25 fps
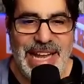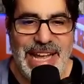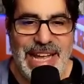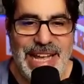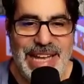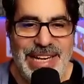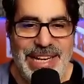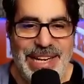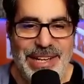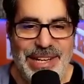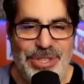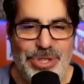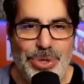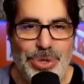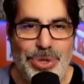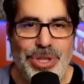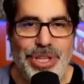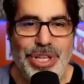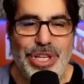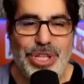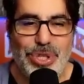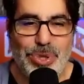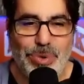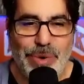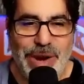then
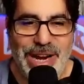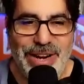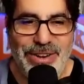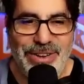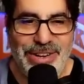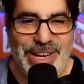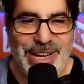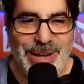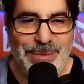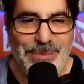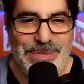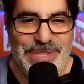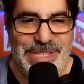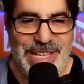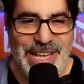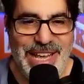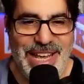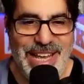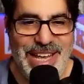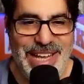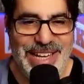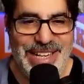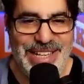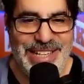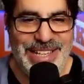Julius Randle comes
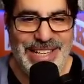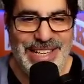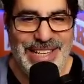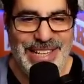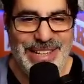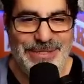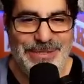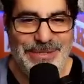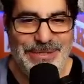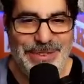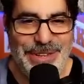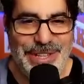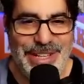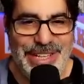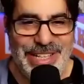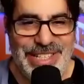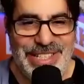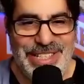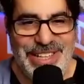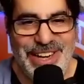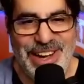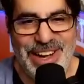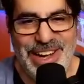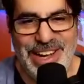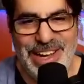in for the
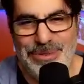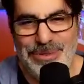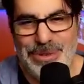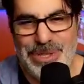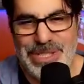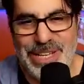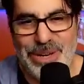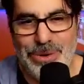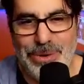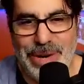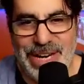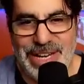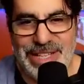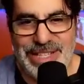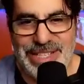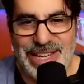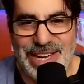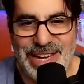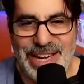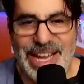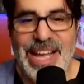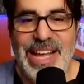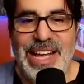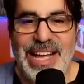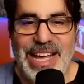dunk. It wasn't quite a
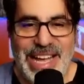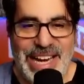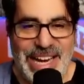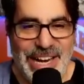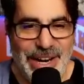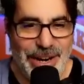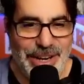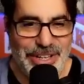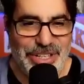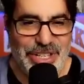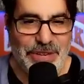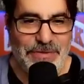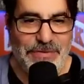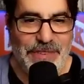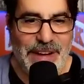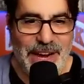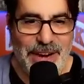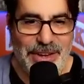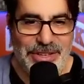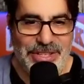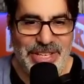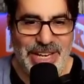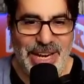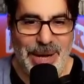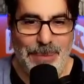dunk. And then RJ
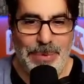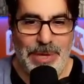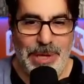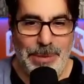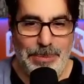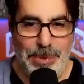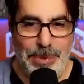follows it up with a